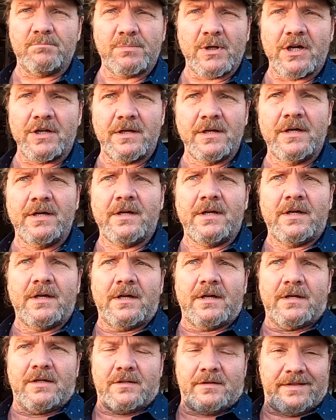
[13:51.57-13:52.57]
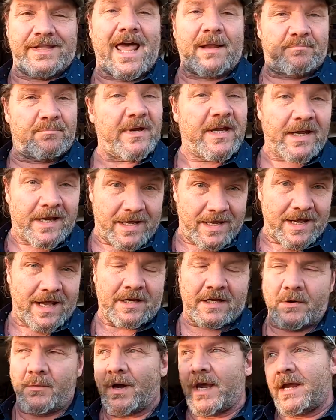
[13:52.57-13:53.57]
but that big
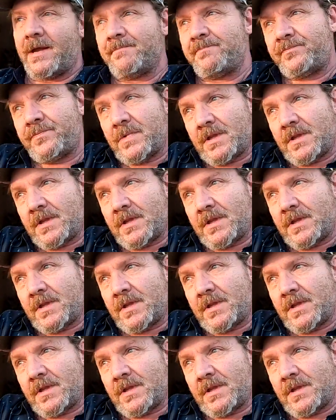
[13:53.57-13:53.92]
anyway.